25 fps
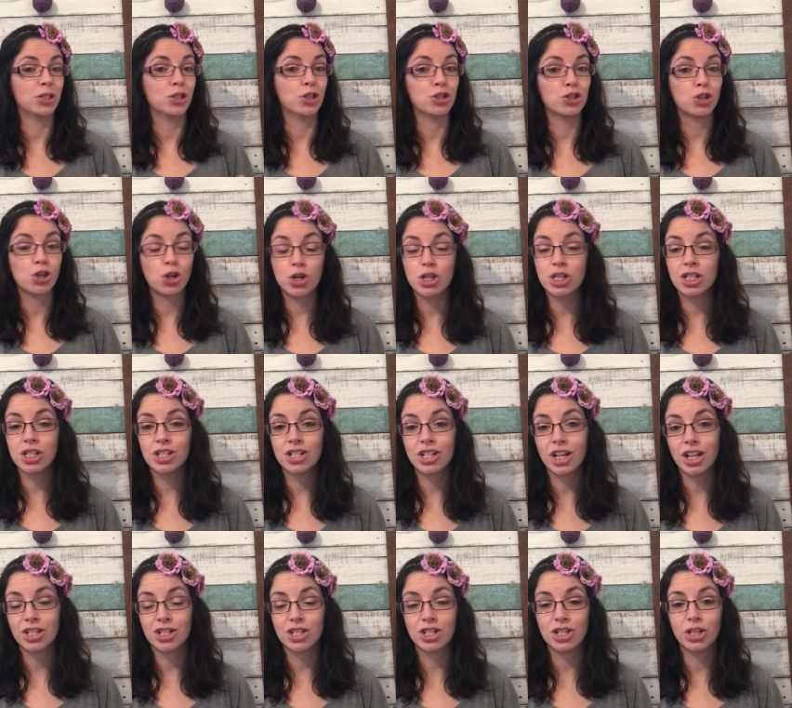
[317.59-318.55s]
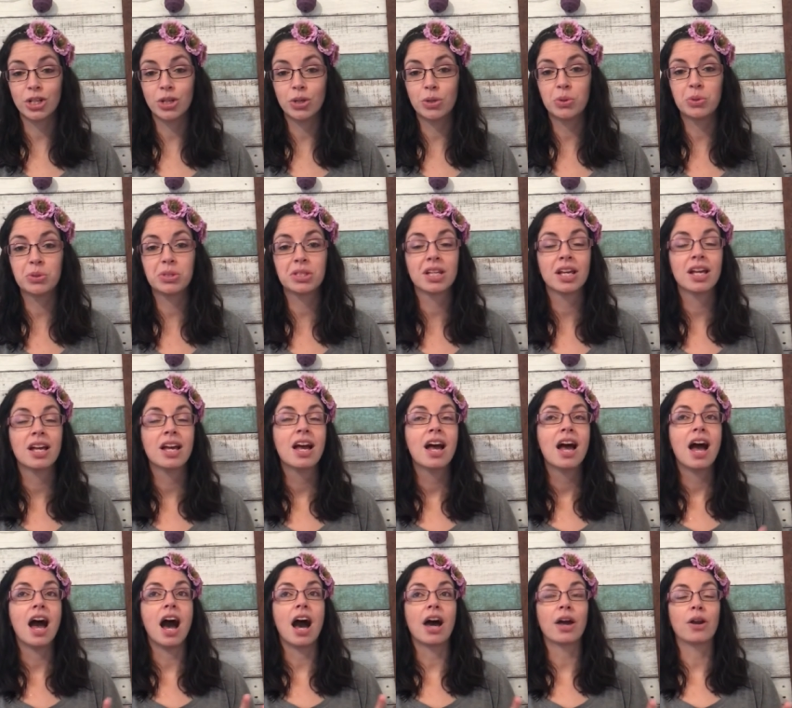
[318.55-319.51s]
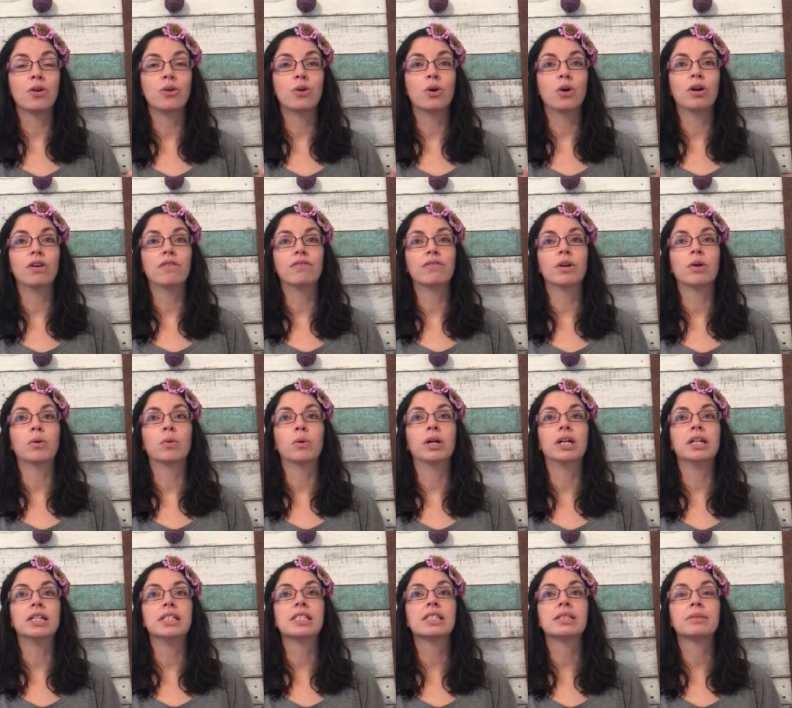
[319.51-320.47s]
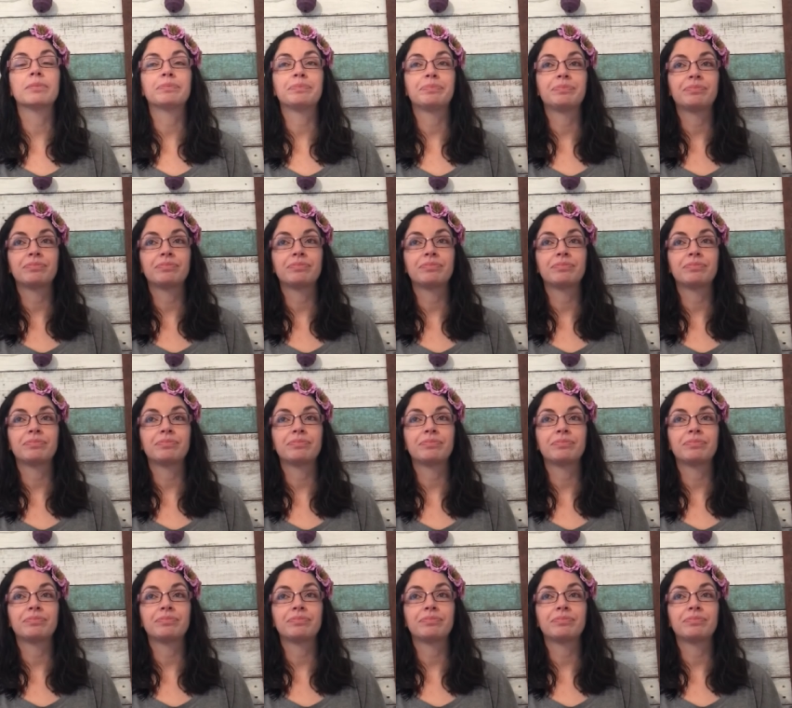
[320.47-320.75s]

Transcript: detergent that she used. I don't know if it was